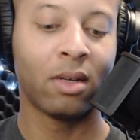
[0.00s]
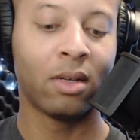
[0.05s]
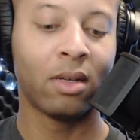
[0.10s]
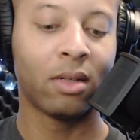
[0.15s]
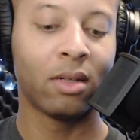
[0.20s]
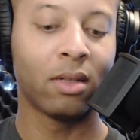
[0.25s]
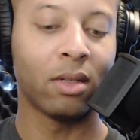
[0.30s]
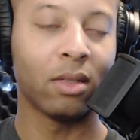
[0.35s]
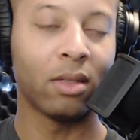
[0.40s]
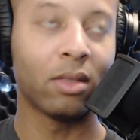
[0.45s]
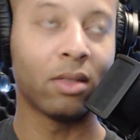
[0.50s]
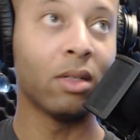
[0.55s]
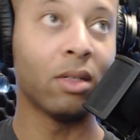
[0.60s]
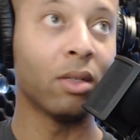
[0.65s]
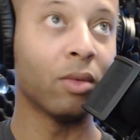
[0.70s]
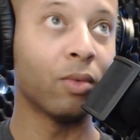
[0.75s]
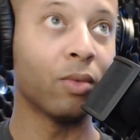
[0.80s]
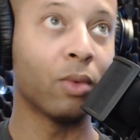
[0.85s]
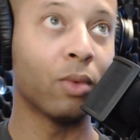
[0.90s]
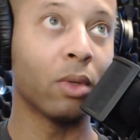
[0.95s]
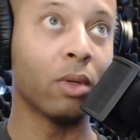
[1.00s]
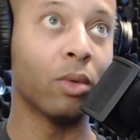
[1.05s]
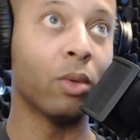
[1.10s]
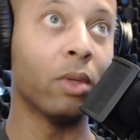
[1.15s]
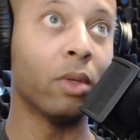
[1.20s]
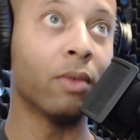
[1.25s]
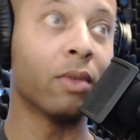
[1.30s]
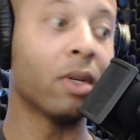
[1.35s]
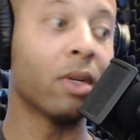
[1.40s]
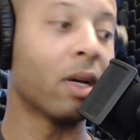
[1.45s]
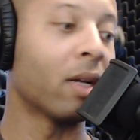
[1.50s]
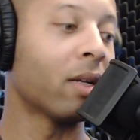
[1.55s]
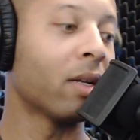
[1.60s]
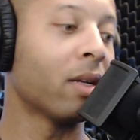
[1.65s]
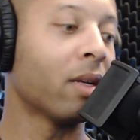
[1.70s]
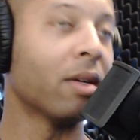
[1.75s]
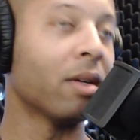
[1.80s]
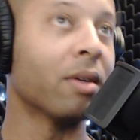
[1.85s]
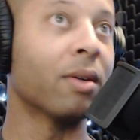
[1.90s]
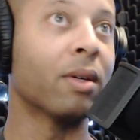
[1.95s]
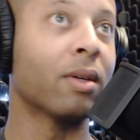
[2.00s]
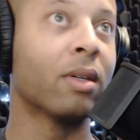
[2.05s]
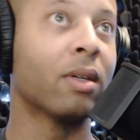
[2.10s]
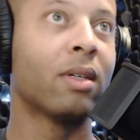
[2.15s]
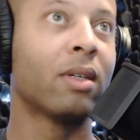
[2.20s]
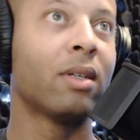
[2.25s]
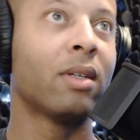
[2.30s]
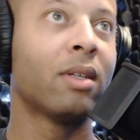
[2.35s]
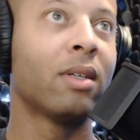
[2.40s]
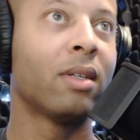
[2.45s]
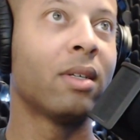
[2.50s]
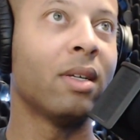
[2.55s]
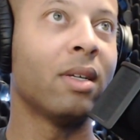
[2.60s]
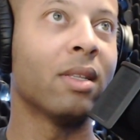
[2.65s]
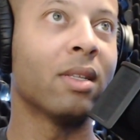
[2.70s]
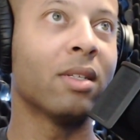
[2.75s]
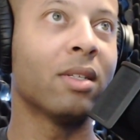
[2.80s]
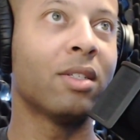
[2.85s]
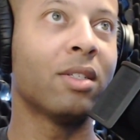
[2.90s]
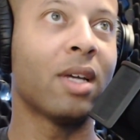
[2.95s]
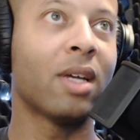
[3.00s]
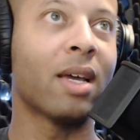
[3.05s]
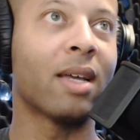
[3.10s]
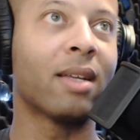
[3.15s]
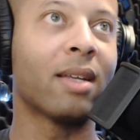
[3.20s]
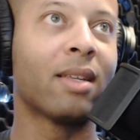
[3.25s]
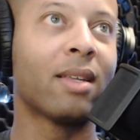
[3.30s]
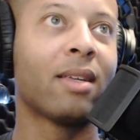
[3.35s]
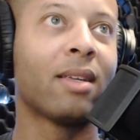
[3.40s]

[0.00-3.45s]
Let's see who we've got here in the chat.